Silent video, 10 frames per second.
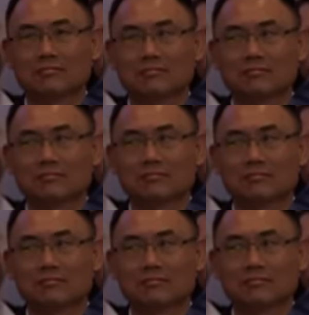
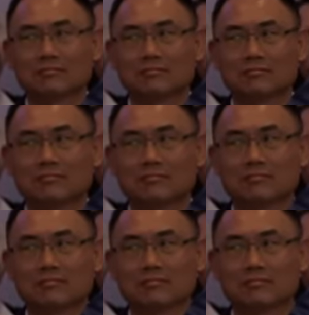
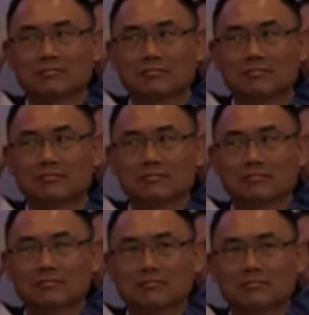
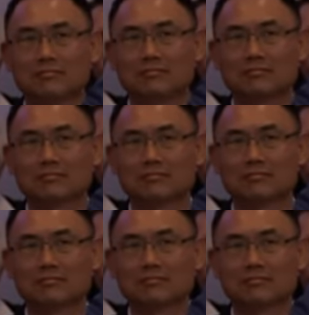
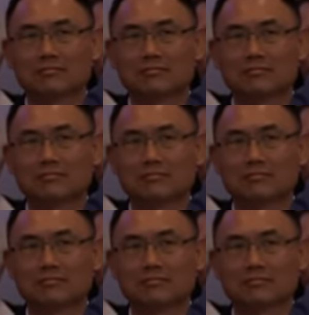
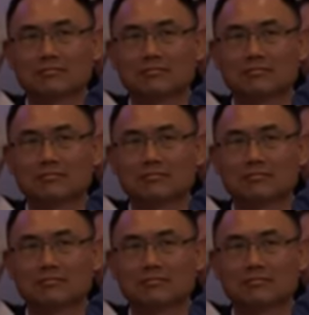(not speaking)